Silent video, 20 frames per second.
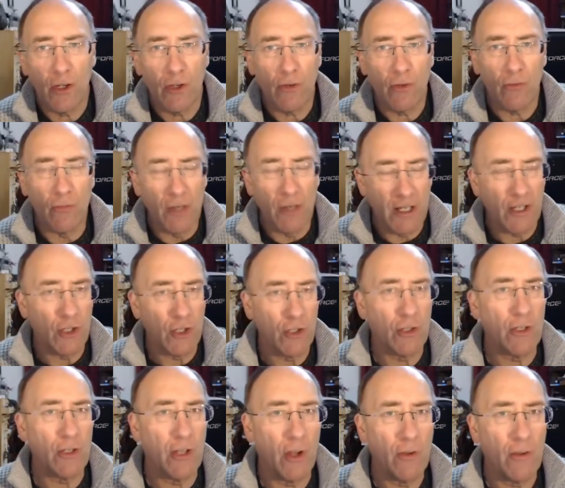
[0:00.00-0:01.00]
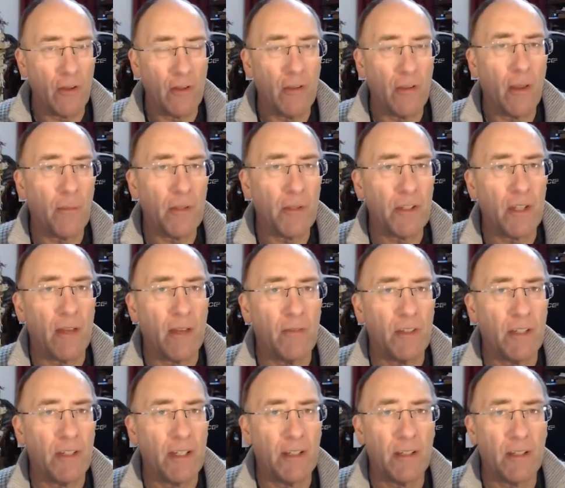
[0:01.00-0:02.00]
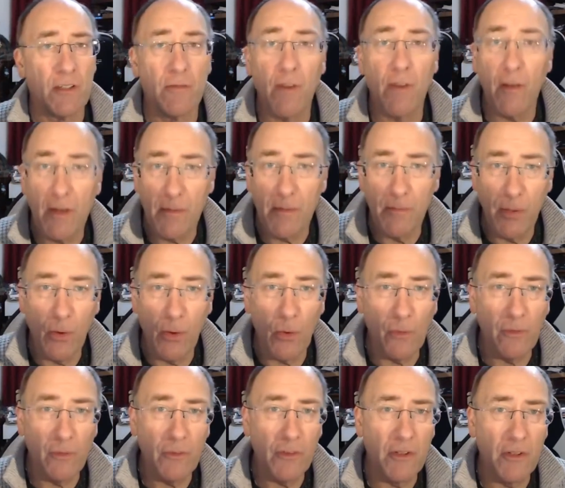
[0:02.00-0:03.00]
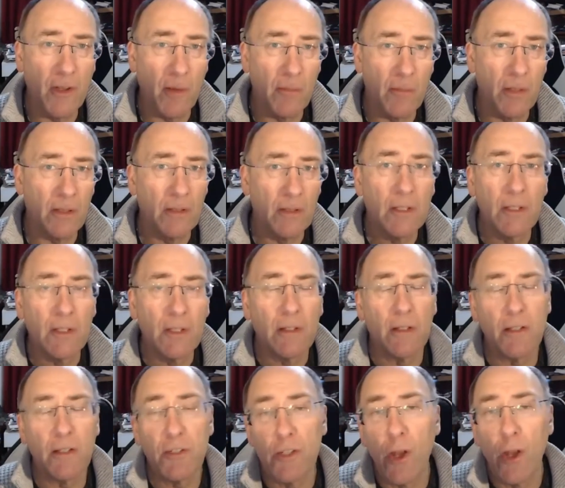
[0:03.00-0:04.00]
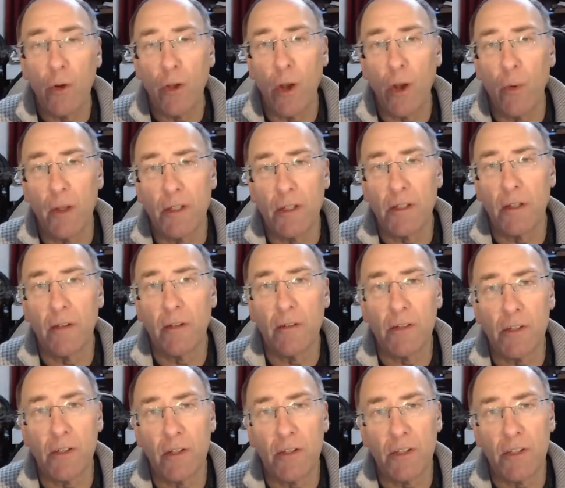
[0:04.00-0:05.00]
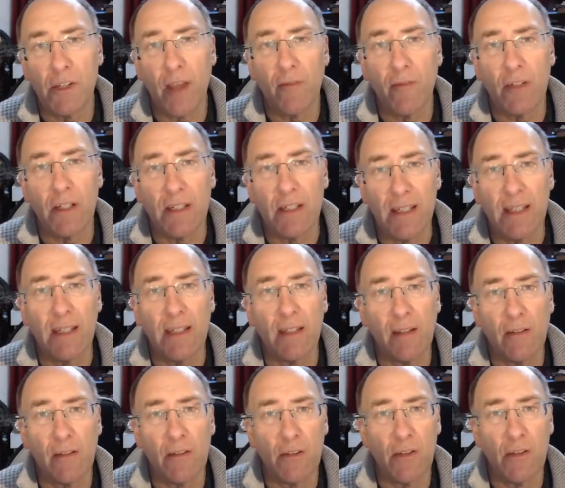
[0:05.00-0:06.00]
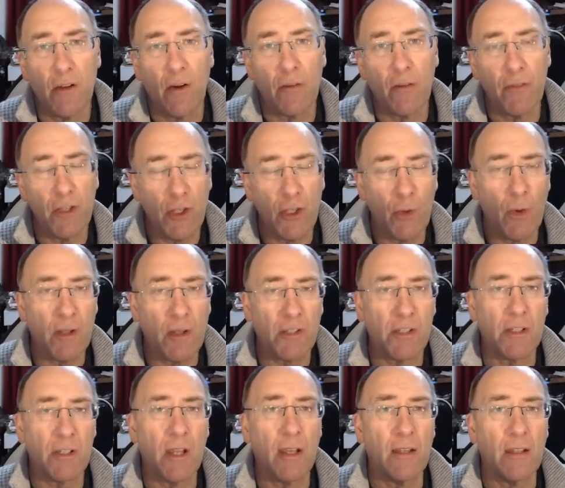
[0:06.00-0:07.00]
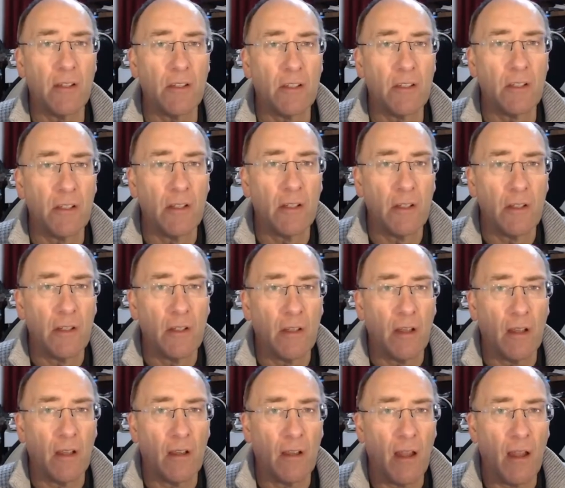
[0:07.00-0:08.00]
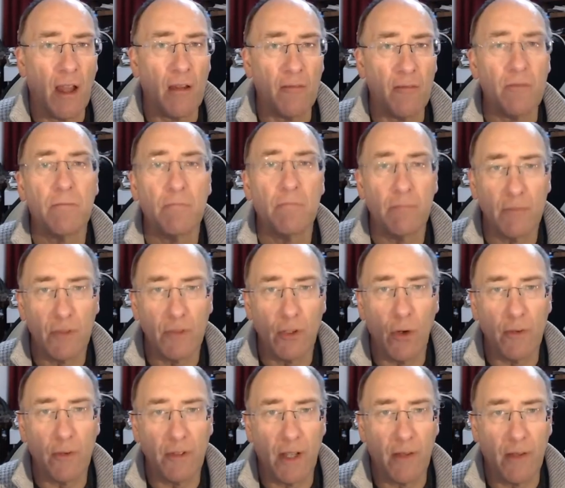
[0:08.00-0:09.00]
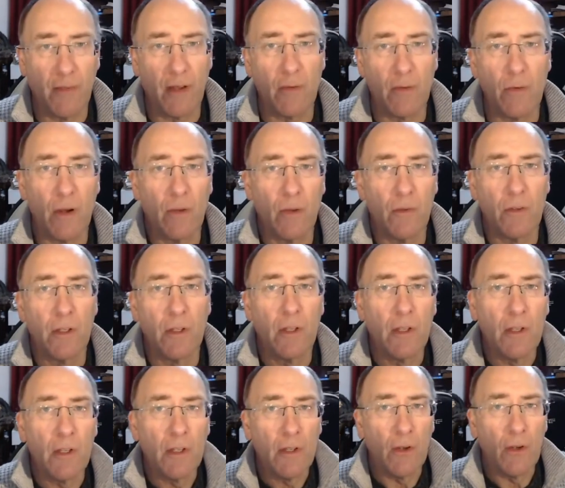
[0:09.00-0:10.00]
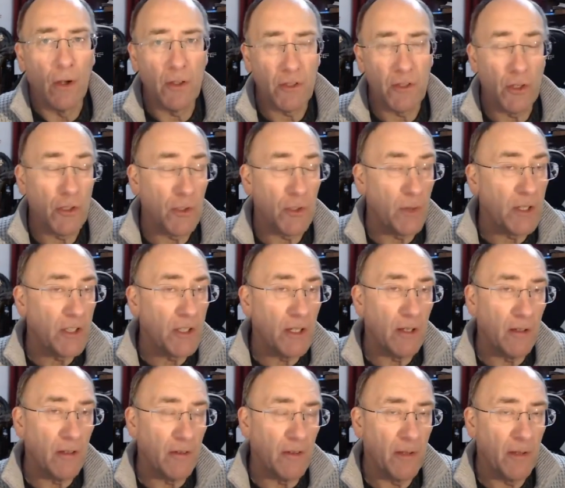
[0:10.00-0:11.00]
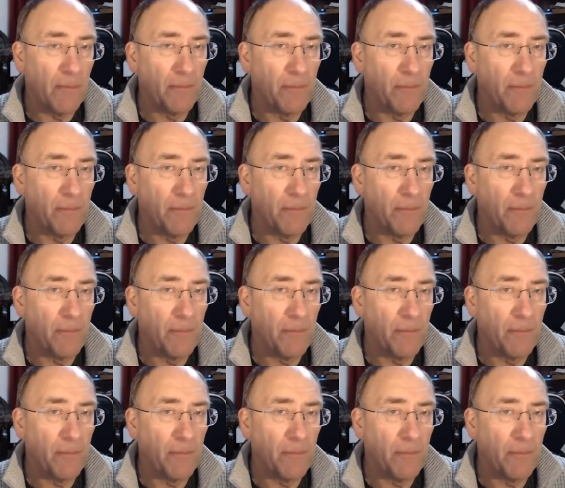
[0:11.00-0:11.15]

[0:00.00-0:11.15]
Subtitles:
really should know that number 17 is a very important number, and it's no coincidence that 17 of the US states have gone down that road. Also Switzerland,